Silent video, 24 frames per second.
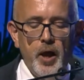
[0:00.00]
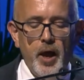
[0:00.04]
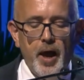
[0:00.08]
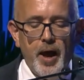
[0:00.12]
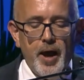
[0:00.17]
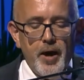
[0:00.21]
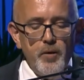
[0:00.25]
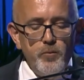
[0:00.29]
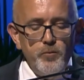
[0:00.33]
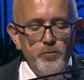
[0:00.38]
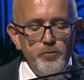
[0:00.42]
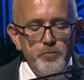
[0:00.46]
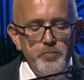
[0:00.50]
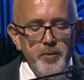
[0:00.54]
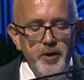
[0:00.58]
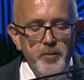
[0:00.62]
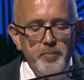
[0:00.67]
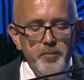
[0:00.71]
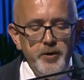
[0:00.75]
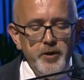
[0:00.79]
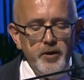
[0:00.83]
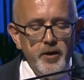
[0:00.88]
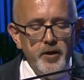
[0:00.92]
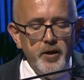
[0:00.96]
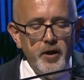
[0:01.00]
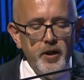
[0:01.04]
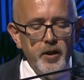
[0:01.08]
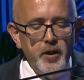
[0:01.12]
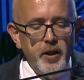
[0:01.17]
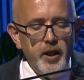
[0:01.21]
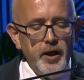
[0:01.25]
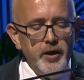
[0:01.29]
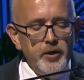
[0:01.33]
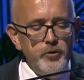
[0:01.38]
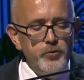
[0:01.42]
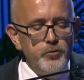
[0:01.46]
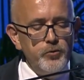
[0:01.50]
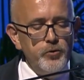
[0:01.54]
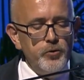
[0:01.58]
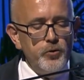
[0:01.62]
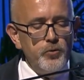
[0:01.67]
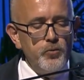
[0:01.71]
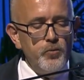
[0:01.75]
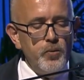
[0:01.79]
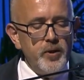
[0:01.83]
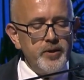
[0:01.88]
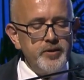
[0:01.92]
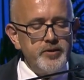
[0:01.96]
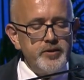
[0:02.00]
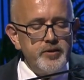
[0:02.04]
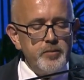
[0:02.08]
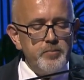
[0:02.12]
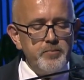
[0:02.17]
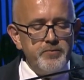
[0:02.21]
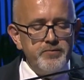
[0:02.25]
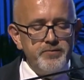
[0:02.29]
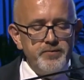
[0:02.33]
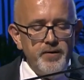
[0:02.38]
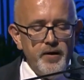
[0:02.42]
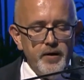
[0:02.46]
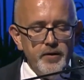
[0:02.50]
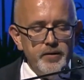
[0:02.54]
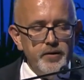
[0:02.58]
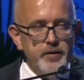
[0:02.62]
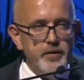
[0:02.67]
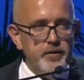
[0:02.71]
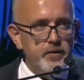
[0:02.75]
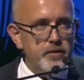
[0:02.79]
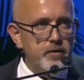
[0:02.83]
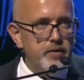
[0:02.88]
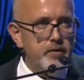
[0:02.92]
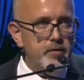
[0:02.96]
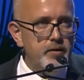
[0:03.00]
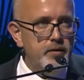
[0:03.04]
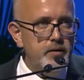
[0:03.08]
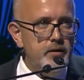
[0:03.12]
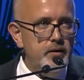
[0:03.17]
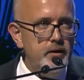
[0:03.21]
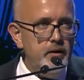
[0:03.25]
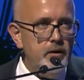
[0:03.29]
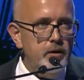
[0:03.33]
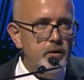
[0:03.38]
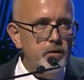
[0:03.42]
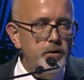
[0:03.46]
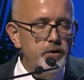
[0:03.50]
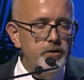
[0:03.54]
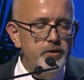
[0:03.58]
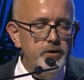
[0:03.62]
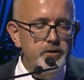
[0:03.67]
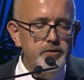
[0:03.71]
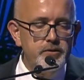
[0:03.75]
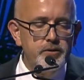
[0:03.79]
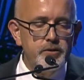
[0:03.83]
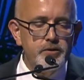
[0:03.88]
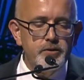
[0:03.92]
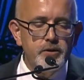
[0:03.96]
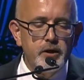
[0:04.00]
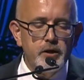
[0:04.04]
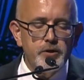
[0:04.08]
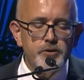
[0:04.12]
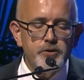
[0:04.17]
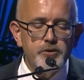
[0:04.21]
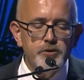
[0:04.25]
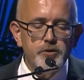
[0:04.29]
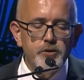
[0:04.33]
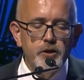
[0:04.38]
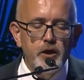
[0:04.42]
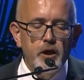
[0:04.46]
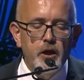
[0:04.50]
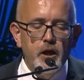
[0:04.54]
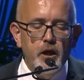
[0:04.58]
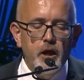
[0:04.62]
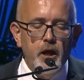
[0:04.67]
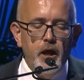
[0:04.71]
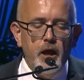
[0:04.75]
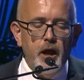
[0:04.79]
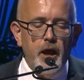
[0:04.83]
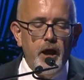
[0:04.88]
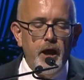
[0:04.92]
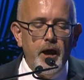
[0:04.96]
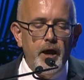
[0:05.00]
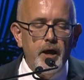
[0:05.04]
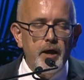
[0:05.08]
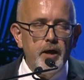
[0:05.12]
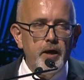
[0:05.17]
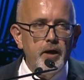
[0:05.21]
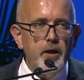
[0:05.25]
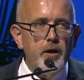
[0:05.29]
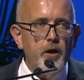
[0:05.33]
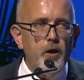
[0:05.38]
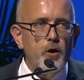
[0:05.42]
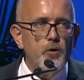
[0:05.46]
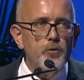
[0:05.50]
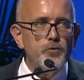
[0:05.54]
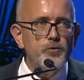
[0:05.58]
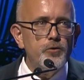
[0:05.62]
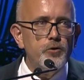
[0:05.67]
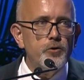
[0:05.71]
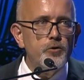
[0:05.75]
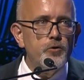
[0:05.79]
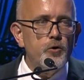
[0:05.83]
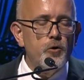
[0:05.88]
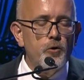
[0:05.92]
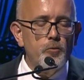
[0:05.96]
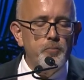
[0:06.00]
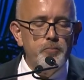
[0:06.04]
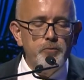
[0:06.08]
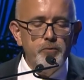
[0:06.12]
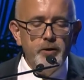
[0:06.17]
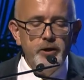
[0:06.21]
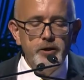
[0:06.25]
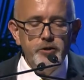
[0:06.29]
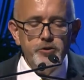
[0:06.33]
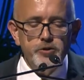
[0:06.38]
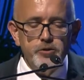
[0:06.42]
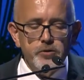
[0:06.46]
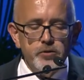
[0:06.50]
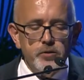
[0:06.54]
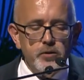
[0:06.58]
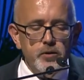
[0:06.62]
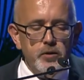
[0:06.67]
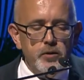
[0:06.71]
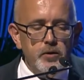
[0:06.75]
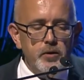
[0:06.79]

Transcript: I would maybe like to go one step further in this discussion on cooperation